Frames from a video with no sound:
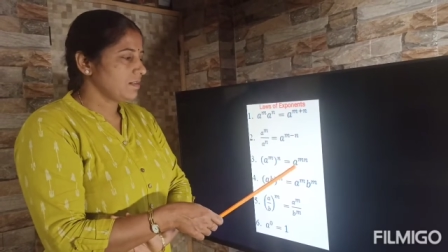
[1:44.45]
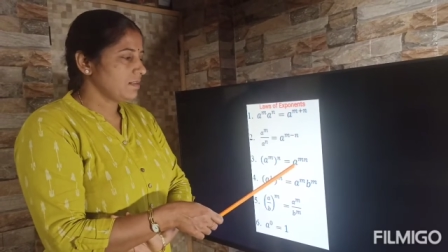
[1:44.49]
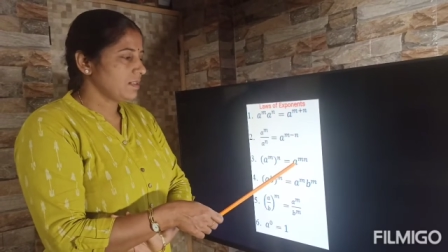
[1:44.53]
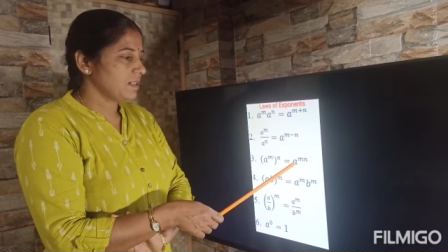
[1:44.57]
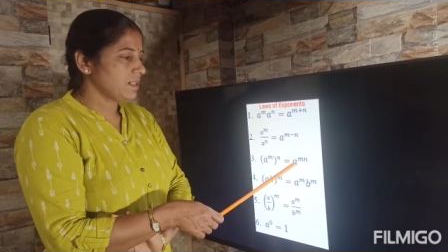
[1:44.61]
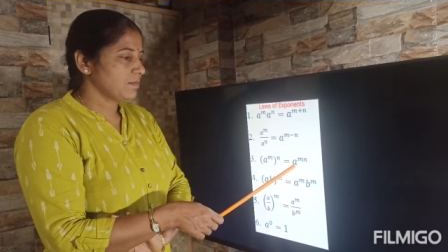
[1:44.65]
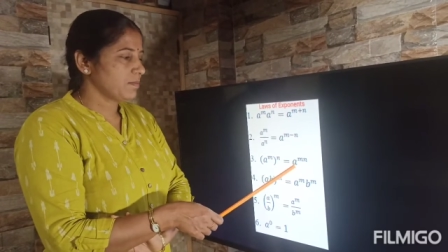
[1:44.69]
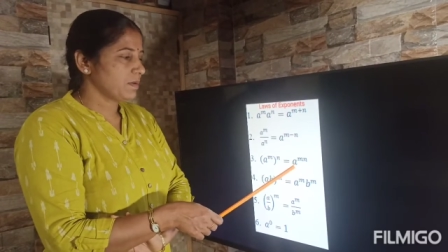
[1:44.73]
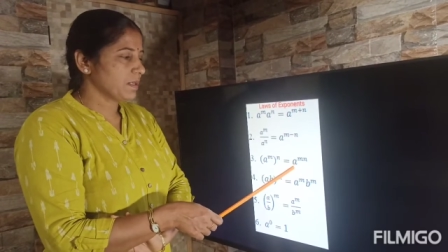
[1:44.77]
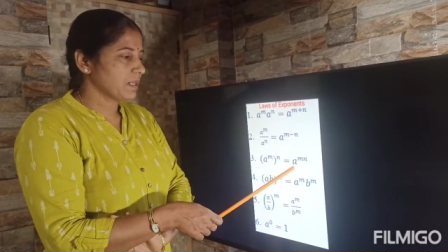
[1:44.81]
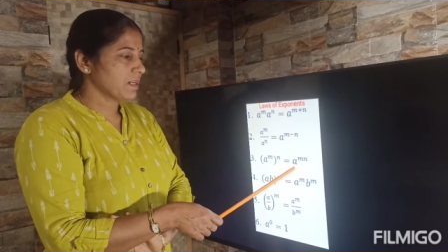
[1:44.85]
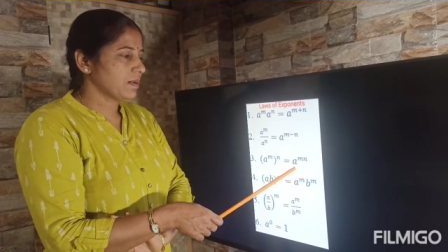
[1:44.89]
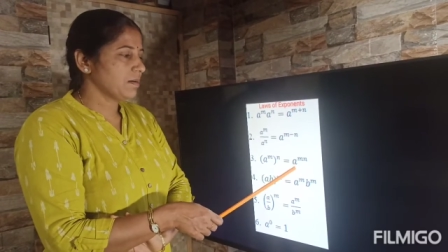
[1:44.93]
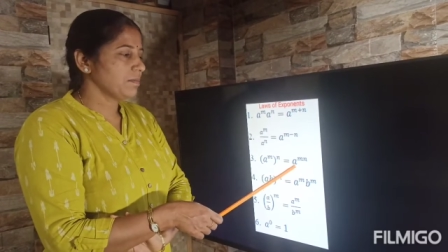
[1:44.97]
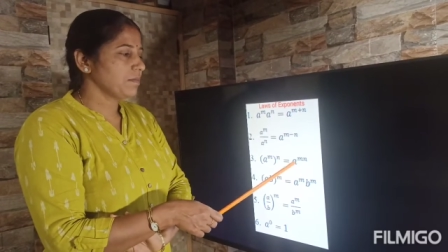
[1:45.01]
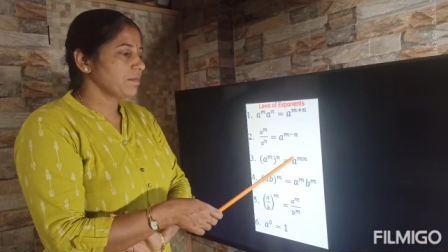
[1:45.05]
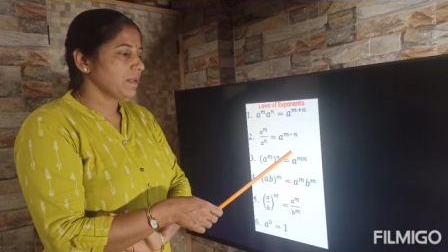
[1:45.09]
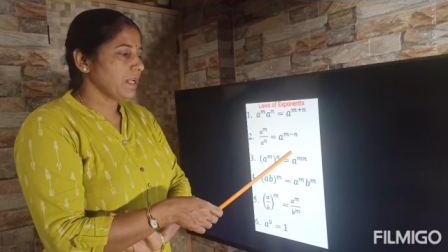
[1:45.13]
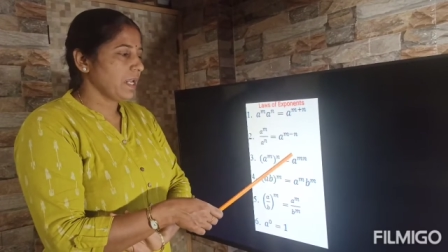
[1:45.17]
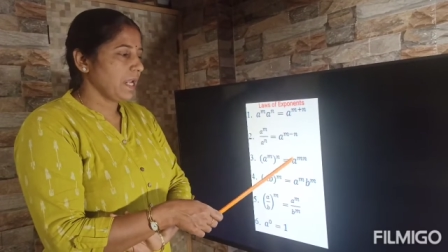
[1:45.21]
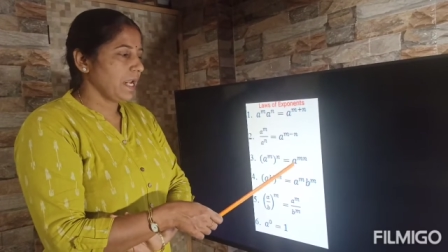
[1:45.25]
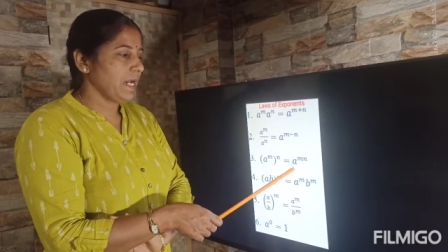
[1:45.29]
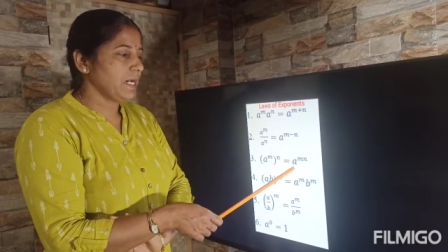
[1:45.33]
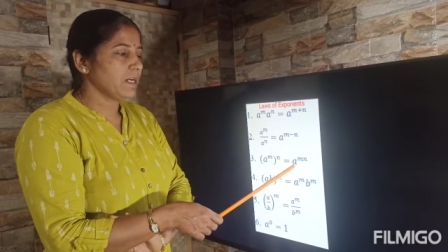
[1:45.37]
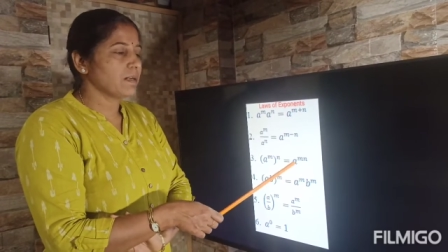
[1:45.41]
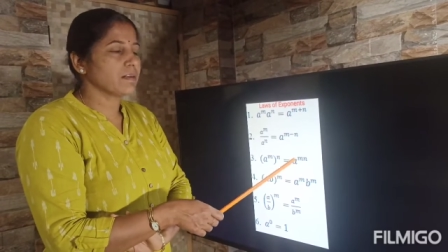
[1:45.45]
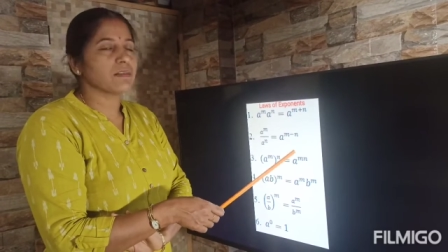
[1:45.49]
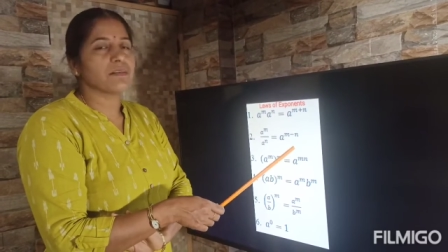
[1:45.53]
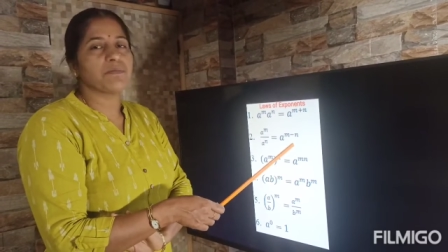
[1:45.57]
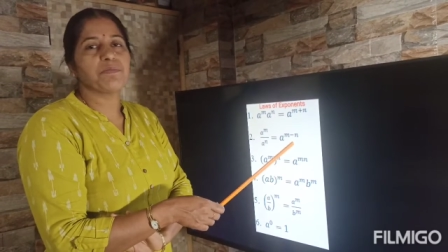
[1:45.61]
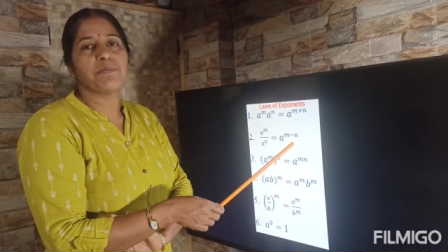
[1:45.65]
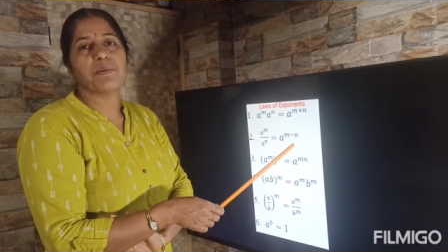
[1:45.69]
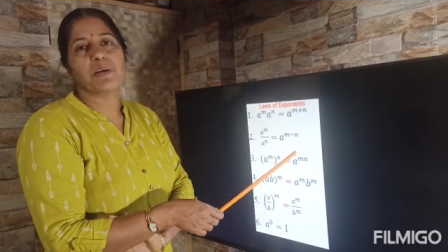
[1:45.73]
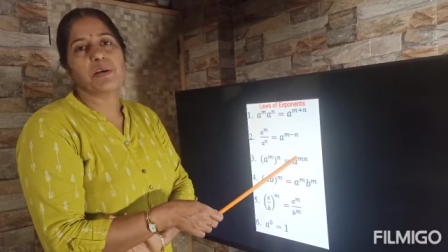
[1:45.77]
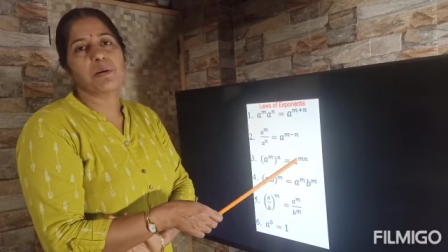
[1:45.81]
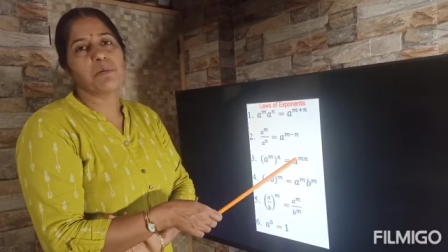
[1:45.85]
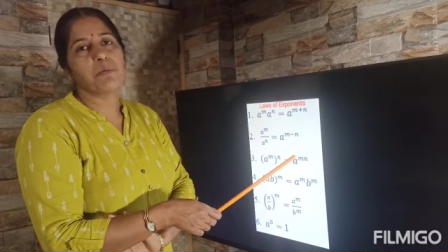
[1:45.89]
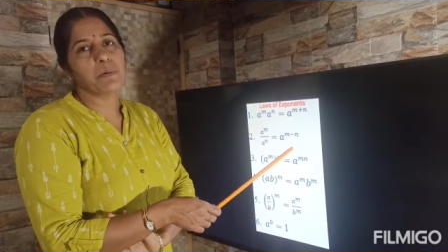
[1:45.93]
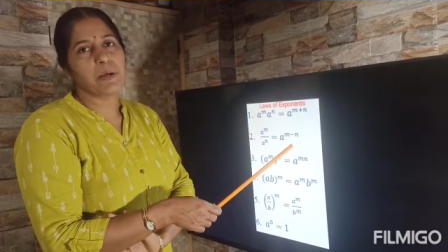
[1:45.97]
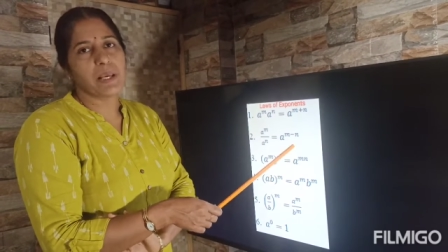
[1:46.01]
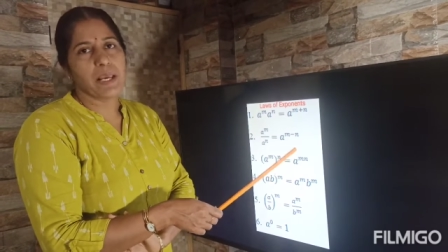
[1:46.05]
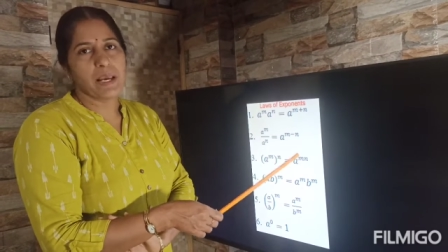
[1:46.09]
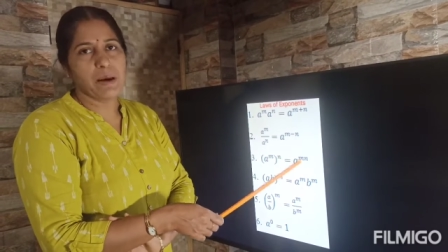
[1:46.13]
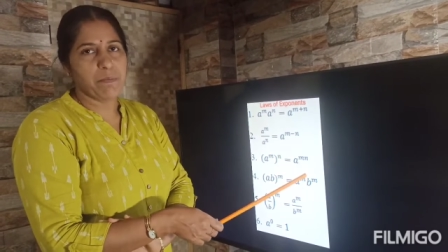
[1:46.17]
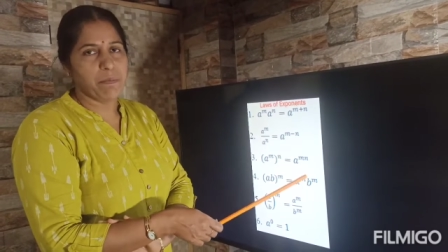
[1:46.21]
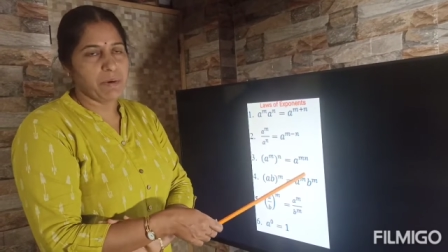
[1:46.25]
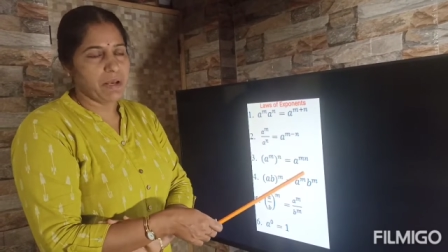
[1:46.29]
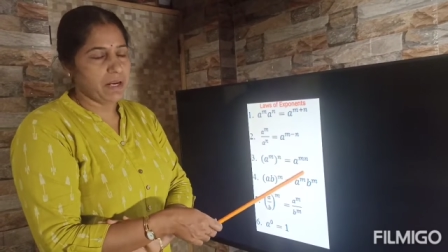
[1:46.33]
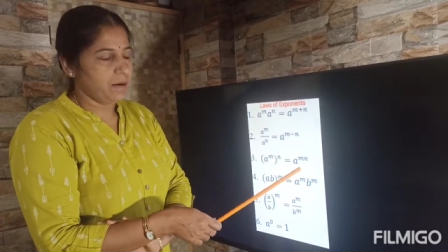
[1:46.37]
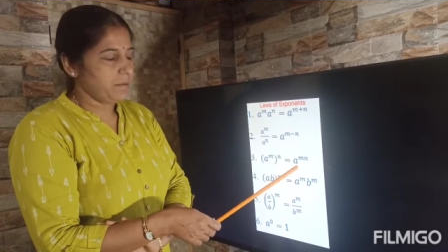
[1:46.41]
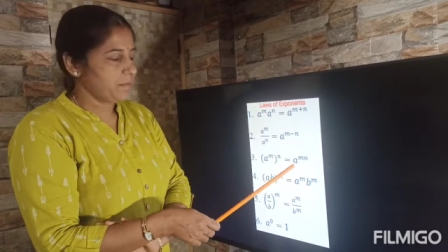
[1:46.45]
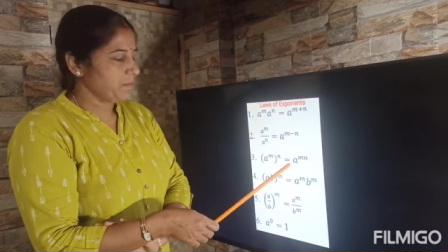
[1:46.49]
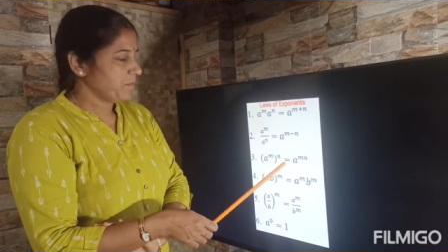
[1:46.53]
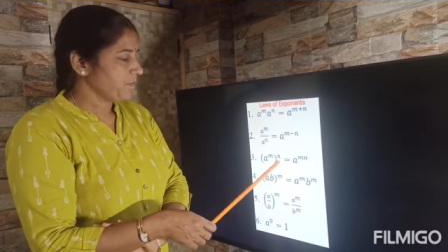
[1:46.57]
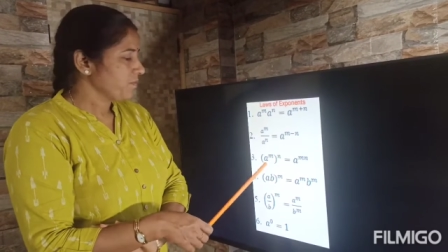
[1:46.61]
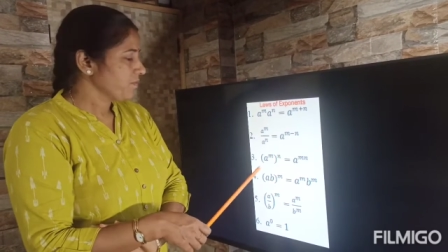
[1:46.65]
that become a to the power of mn.